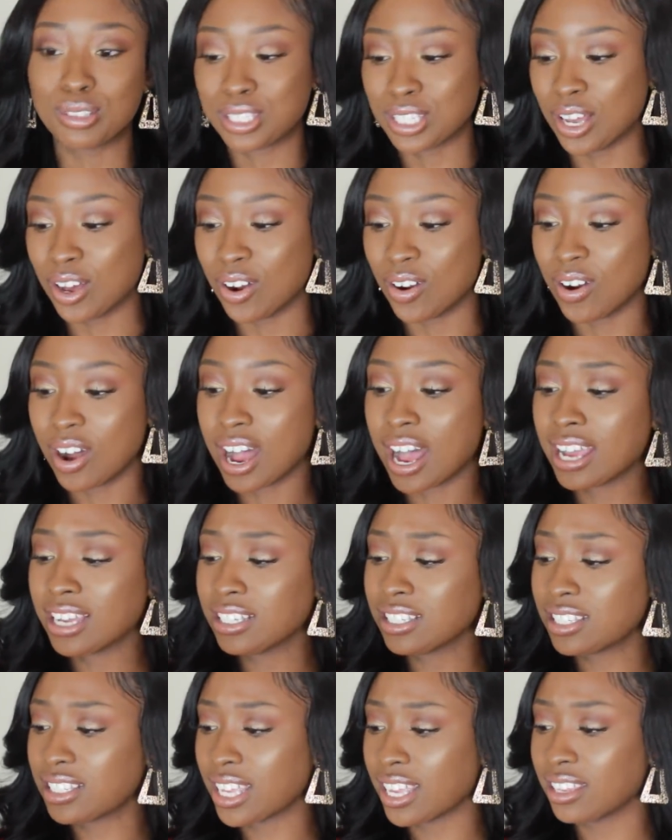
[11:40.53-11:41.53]
So
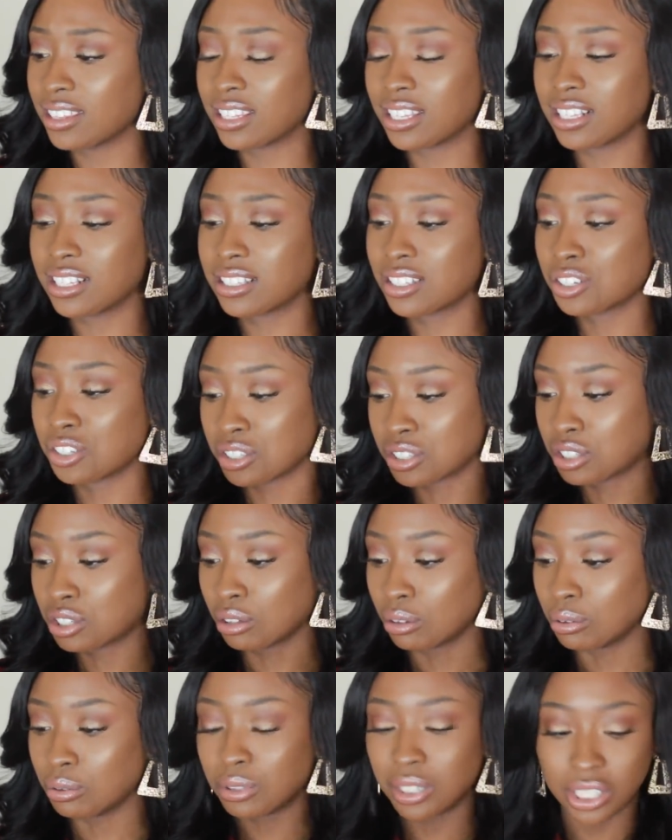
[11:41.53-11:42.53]
I said, these are
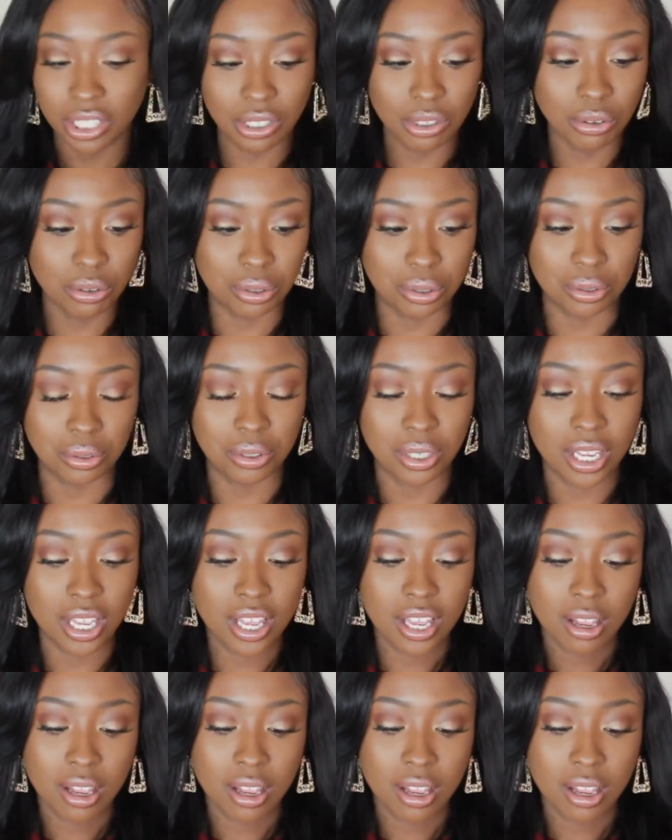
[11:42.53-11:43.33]
too cute.